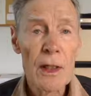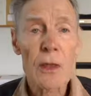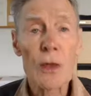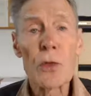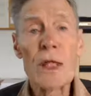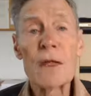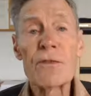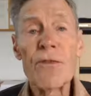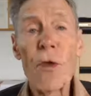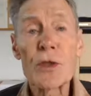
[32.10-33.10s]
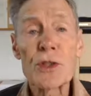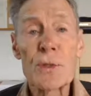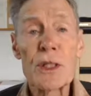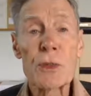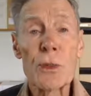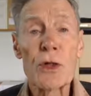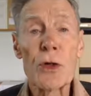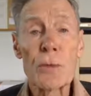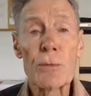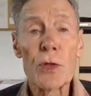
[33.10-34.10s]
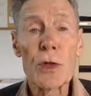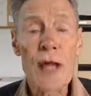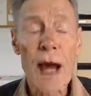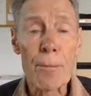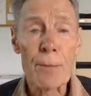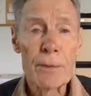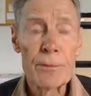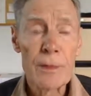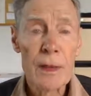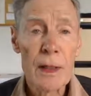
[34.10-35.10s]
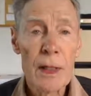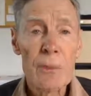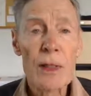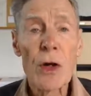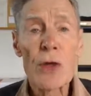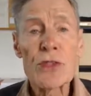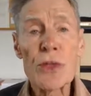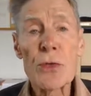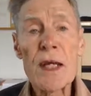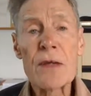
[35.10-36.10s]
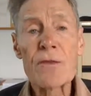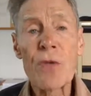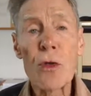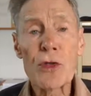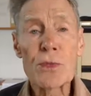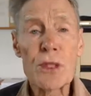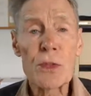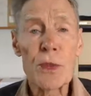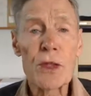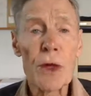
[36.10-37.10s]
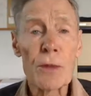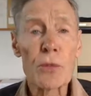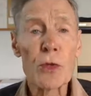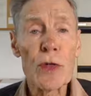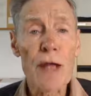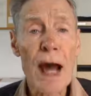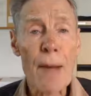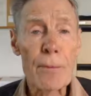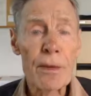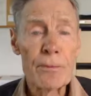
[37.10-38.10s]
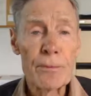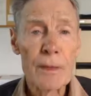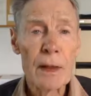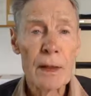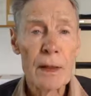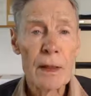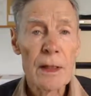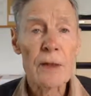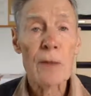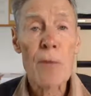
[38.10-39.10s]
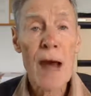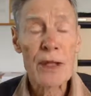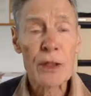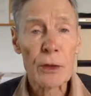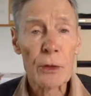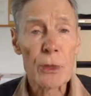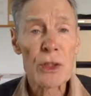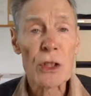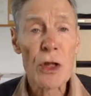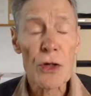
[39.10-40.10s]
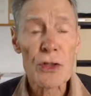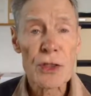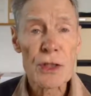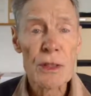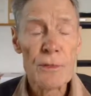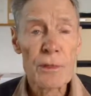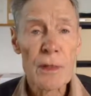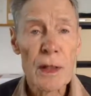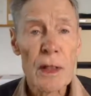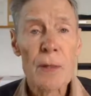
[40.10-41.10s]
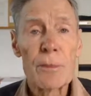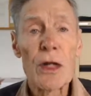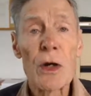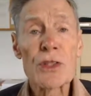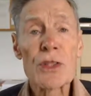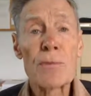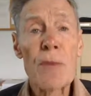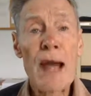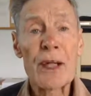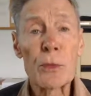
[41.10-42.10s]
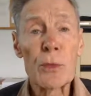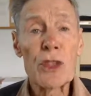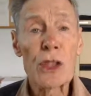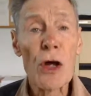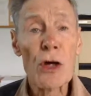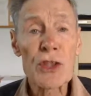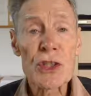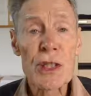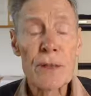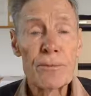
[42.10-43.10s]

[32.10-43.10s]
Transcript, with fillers: the reinforcements were not brought up. Because the reinforcements were not brought up, the battle was lost. Because the battle was lost,